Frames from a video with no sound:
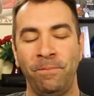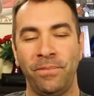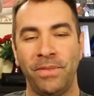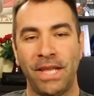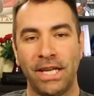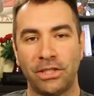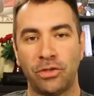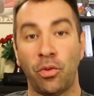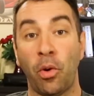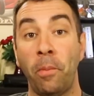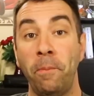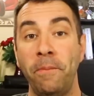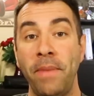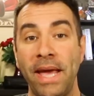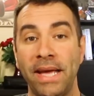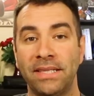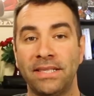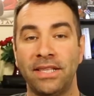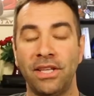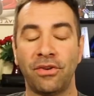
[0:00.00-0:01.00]
that's what
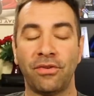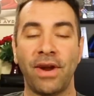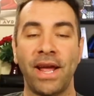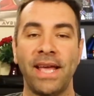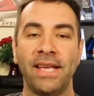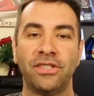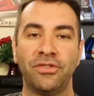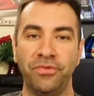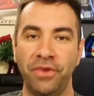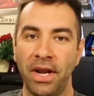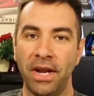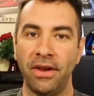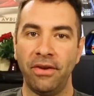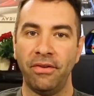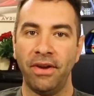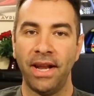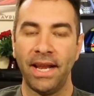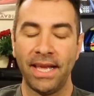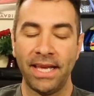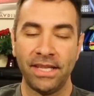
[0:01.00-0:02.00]
makes the race really,
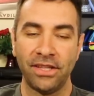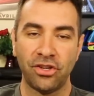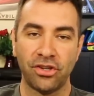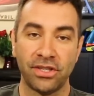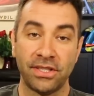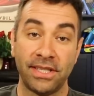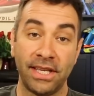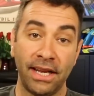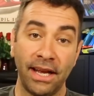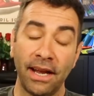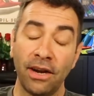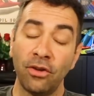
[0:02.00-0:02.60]
really interesting.